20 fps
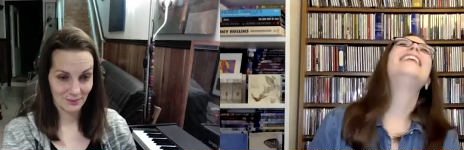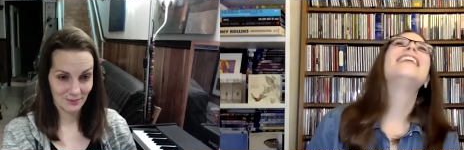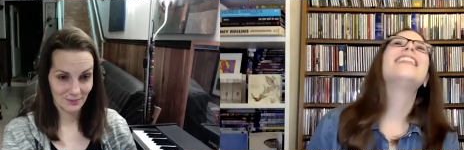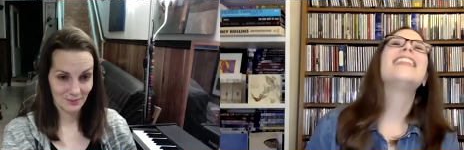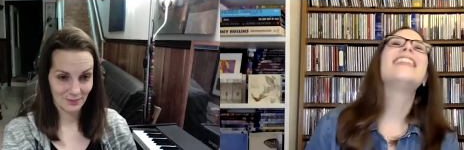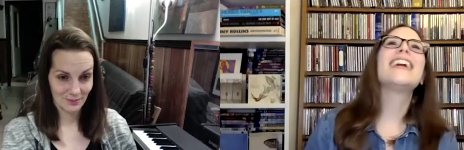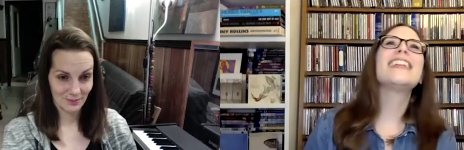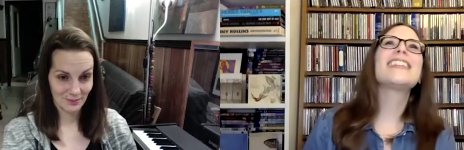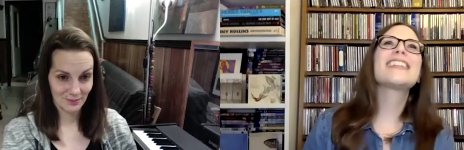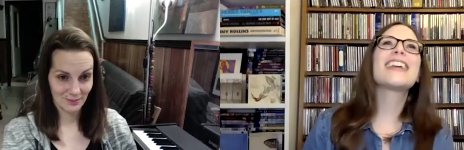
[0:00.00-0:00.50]

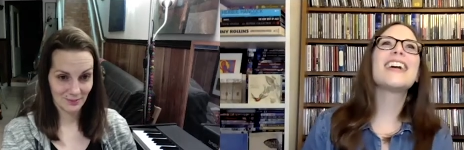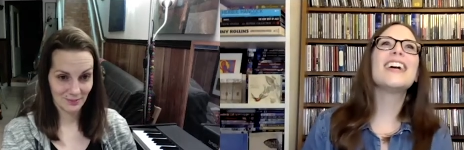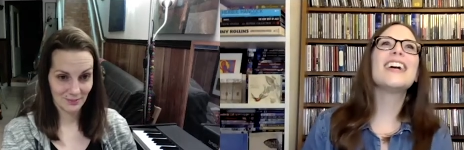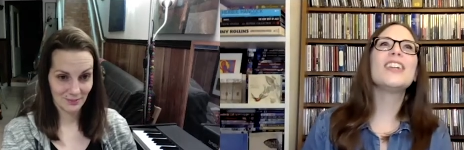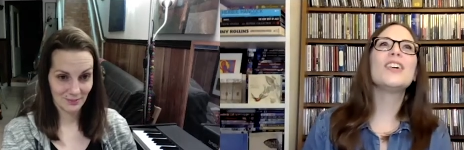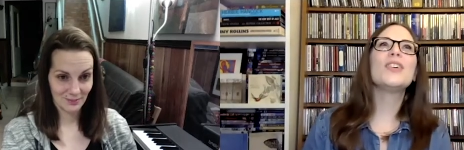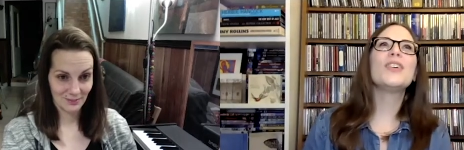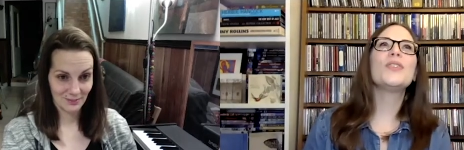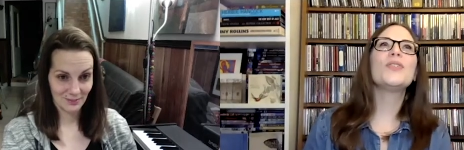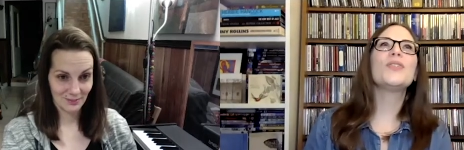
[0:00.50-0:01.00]
Speaker 1: that's kind
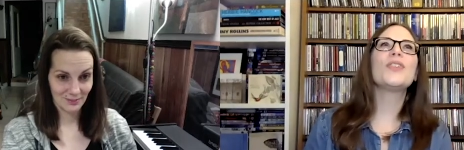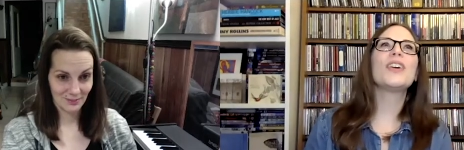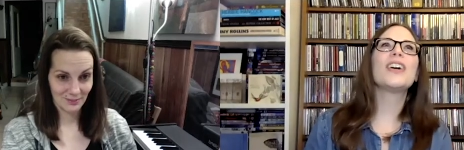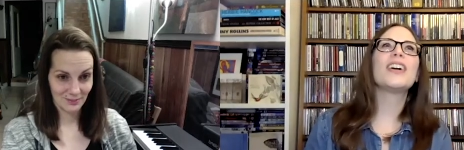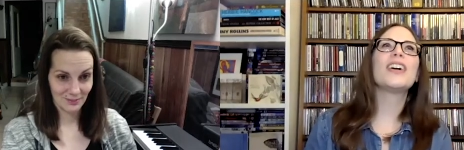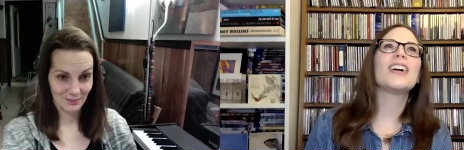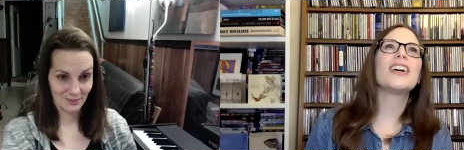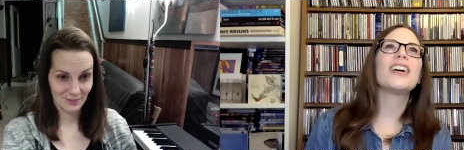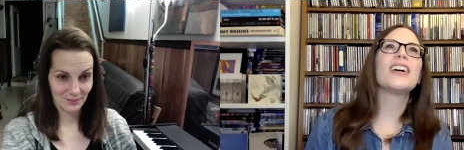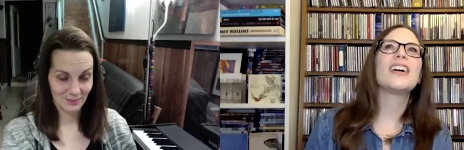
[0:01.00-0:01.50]
of
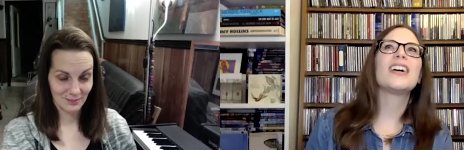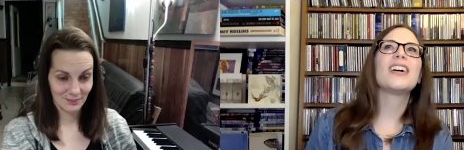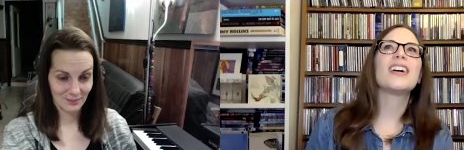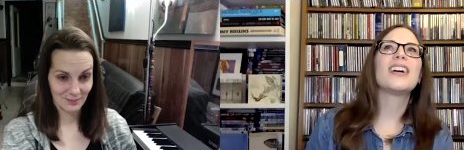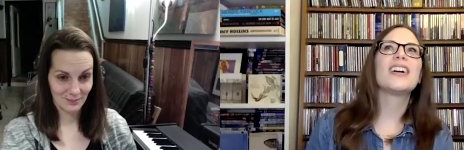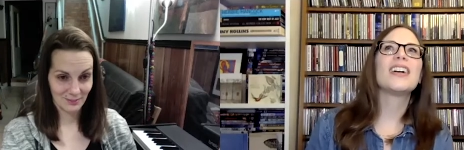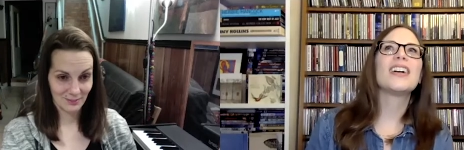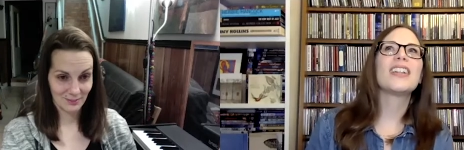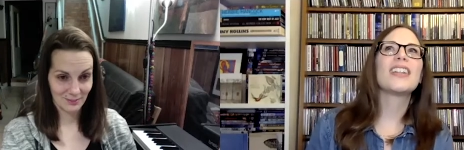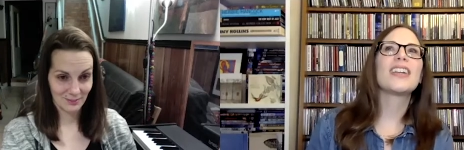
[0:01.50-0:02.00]
uh,
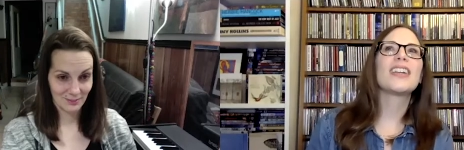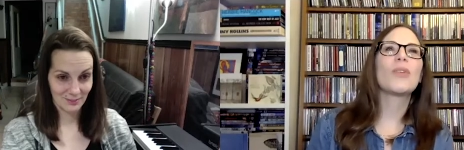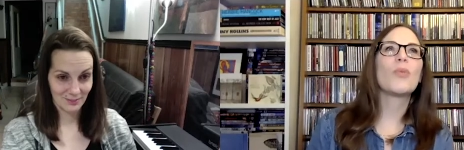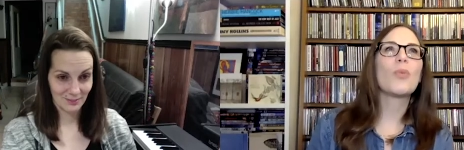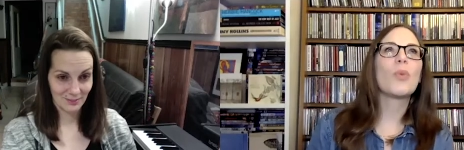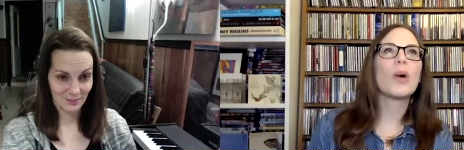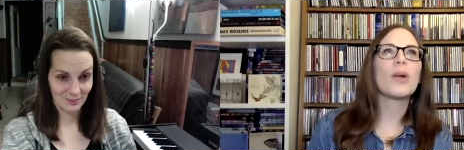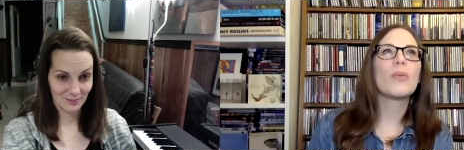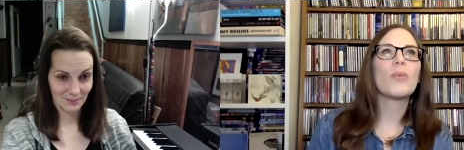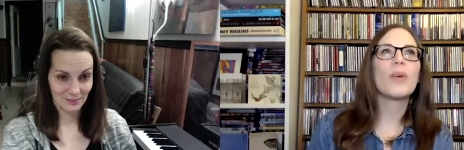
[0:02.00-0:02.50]
like
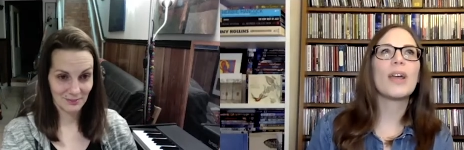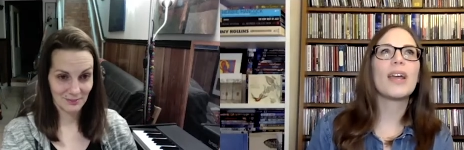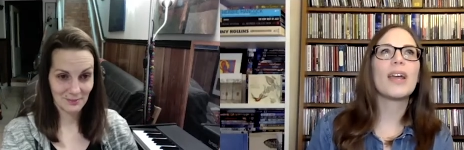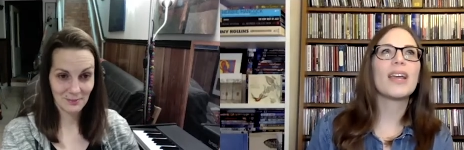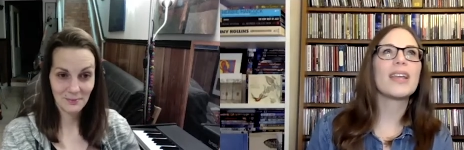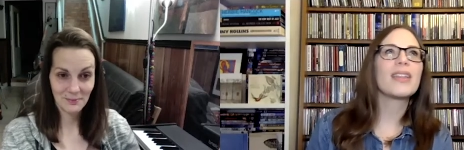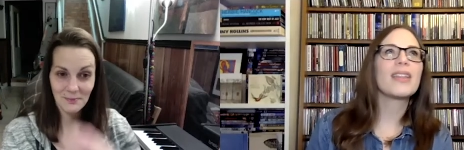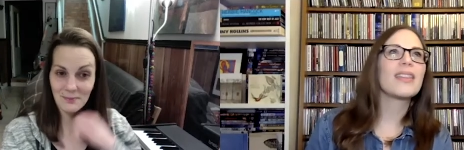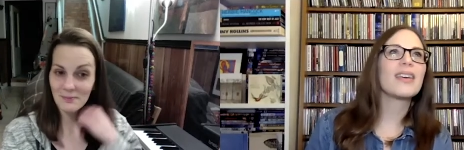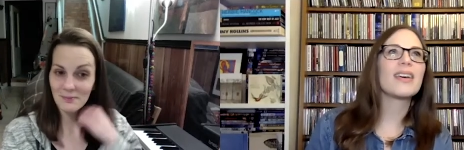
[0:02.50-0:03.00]
one
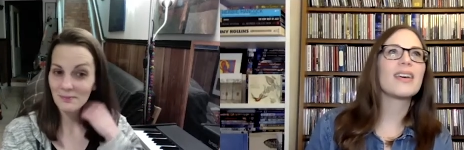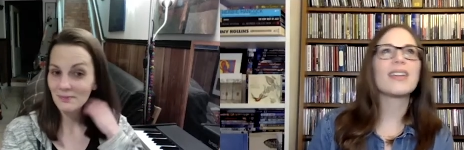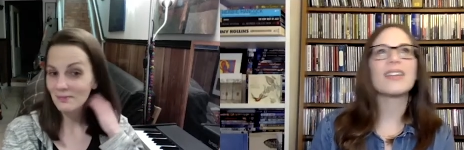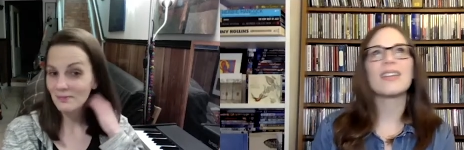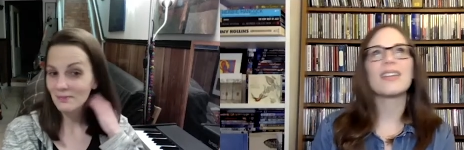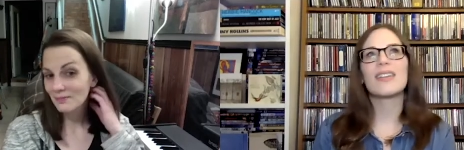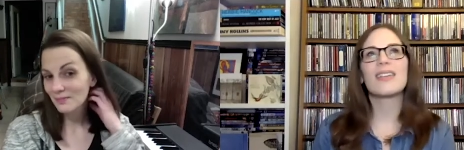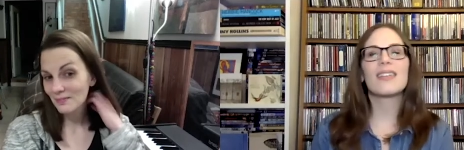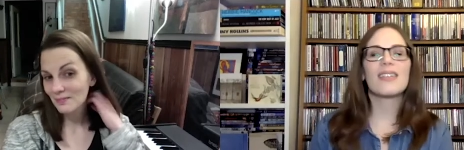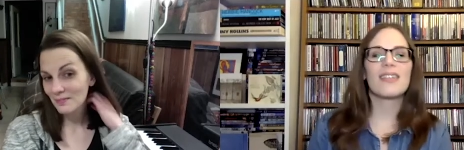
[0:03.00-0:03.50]
way that
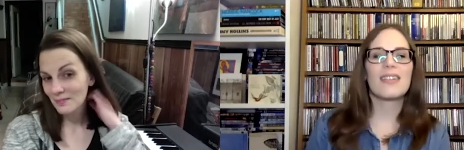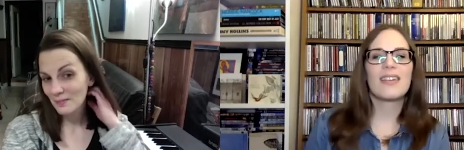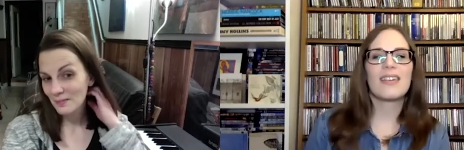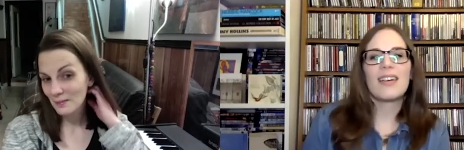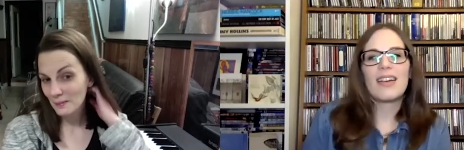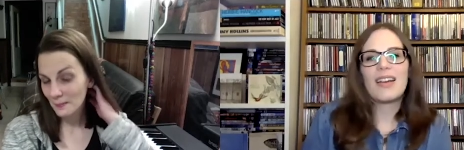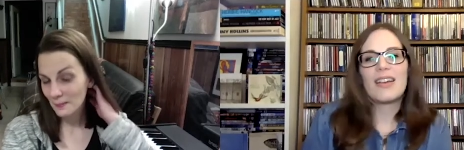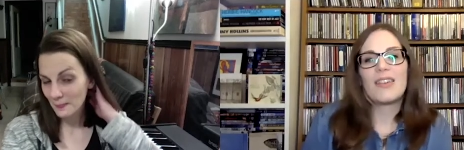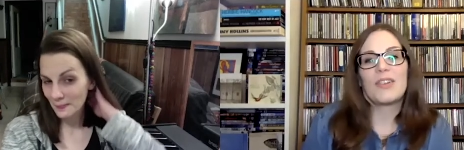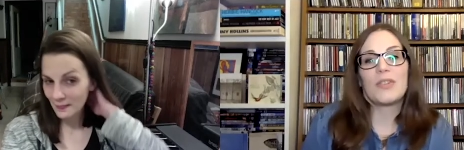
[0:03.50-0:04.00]

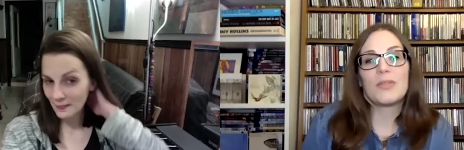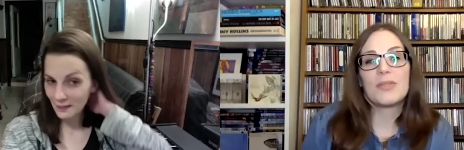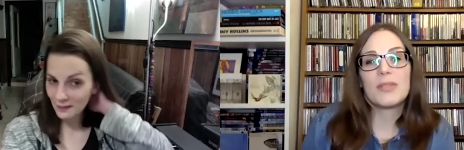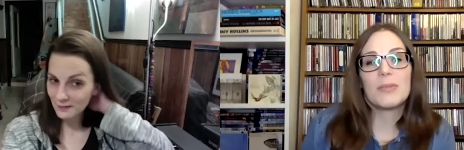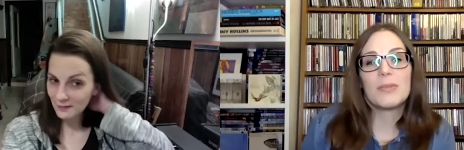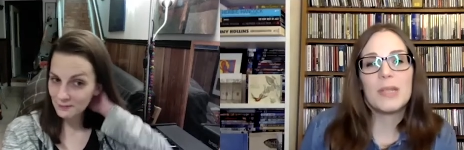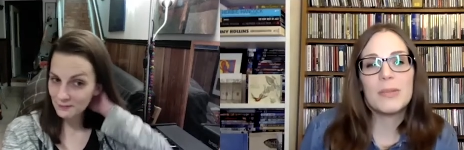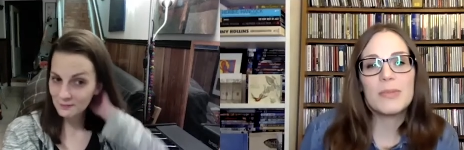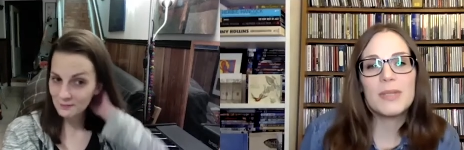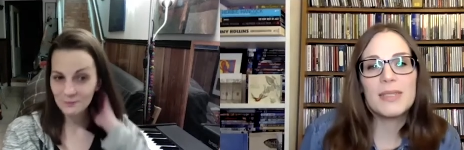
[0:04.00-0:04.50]
I don't know.
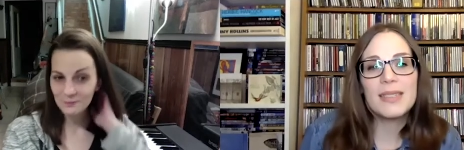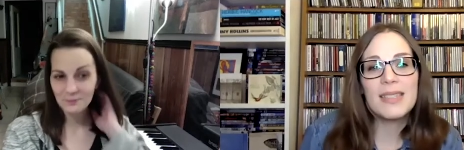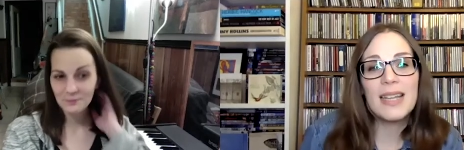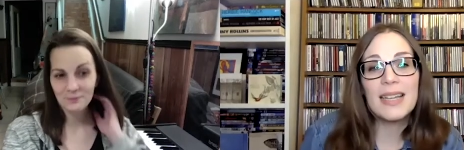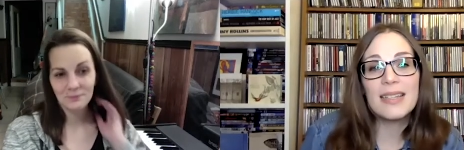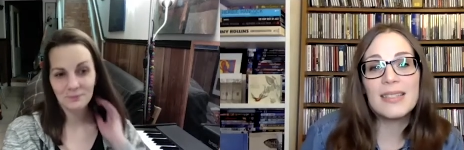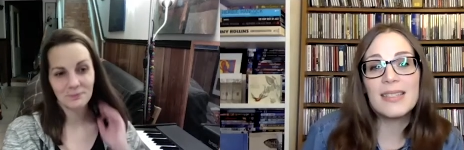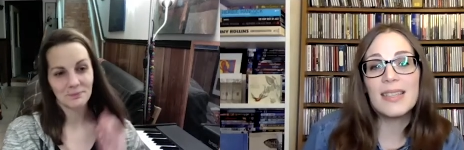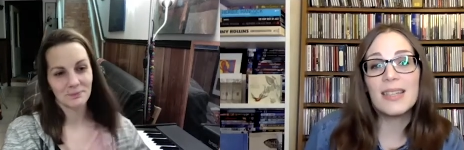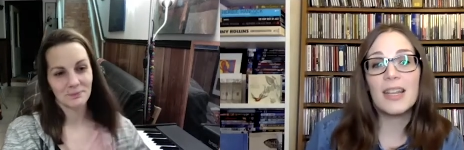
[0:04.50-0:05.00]
Sometimes
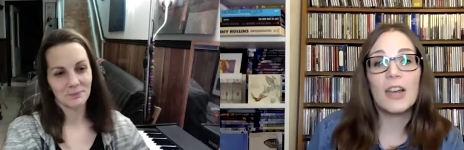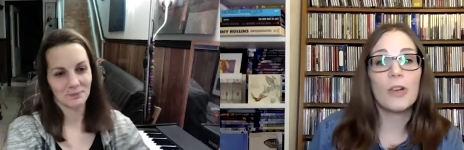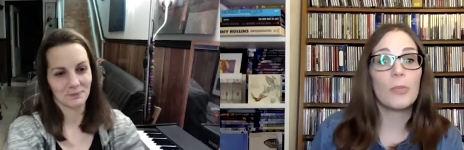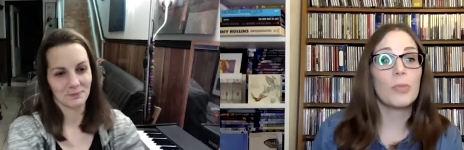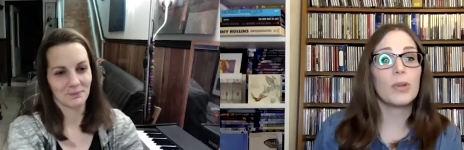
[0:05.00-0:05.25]
text can help,